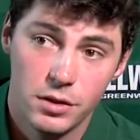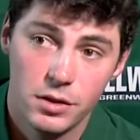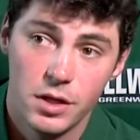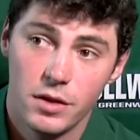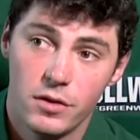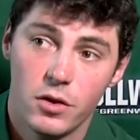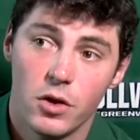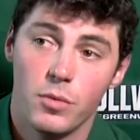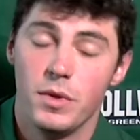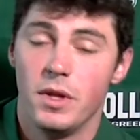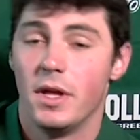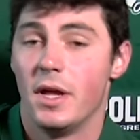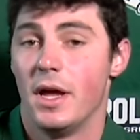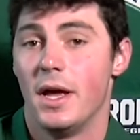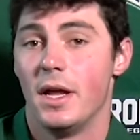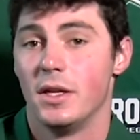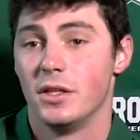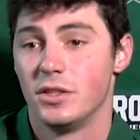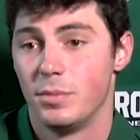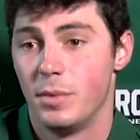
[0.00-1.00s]
they told me that I
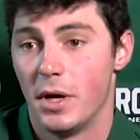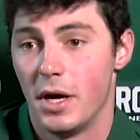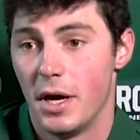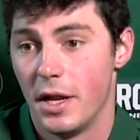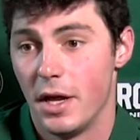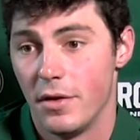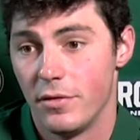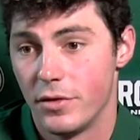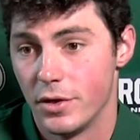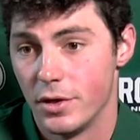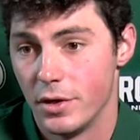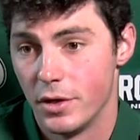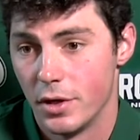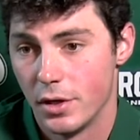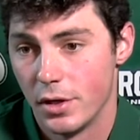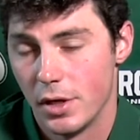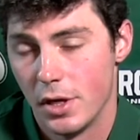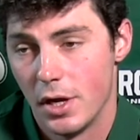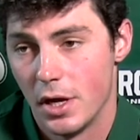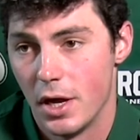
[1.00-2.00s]
had a spot after
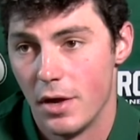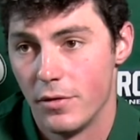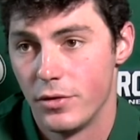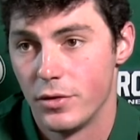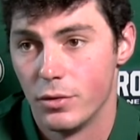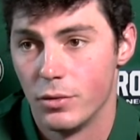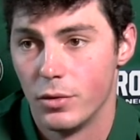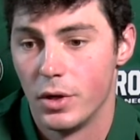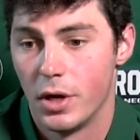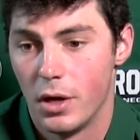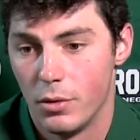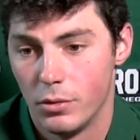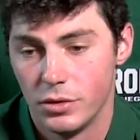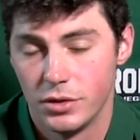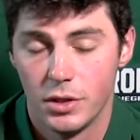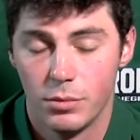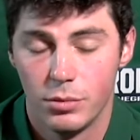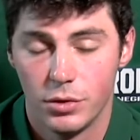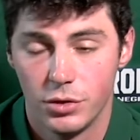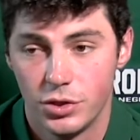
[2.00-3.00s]
what I was
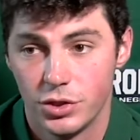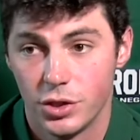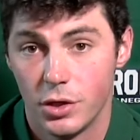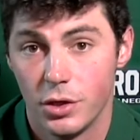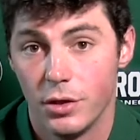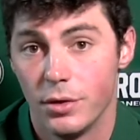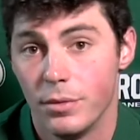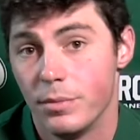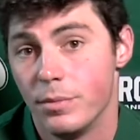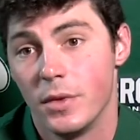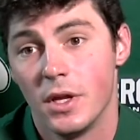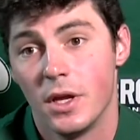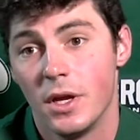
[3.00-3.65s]
able to show them.